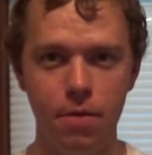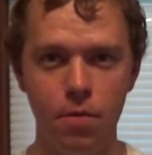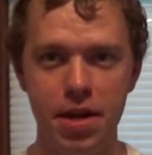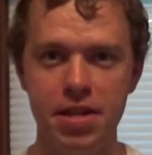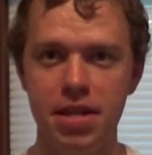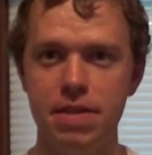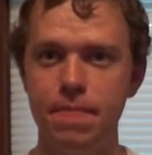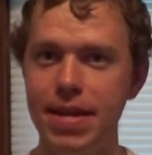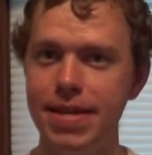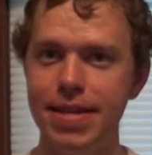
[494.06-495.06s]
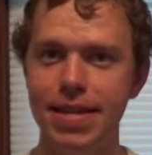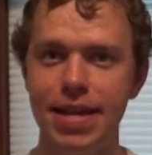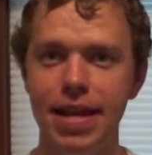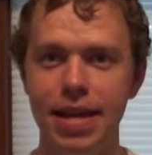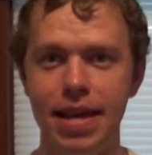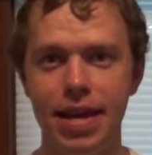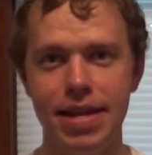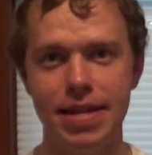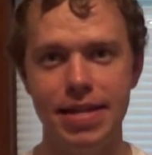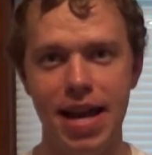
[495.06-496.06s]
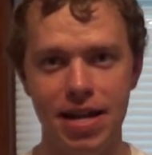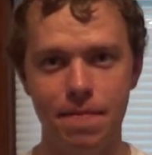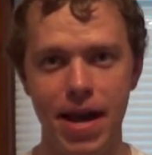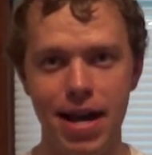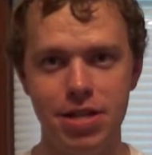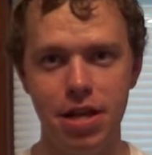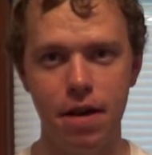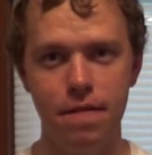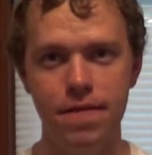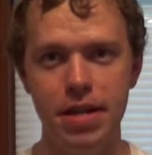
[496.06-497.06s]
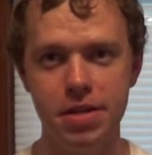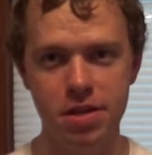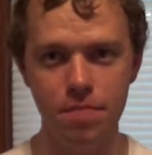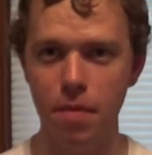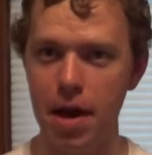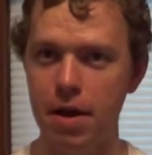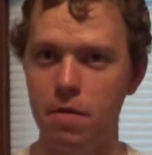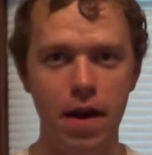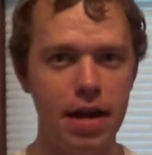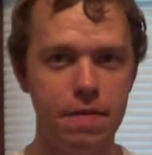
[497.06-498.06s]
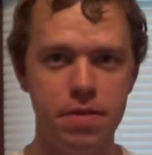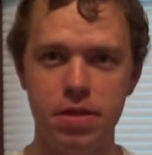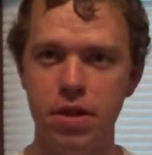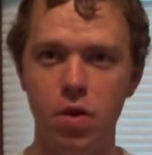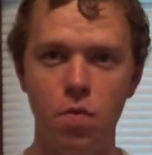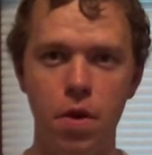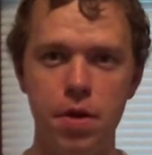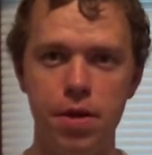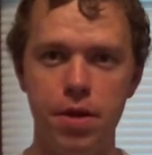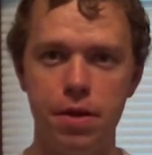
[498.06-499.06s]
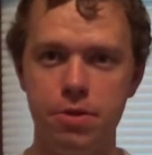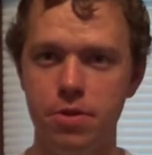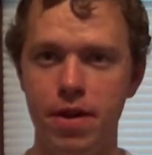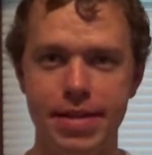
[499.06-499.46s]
which is basically an exact match of the Superman Ride of Steel roller coaster at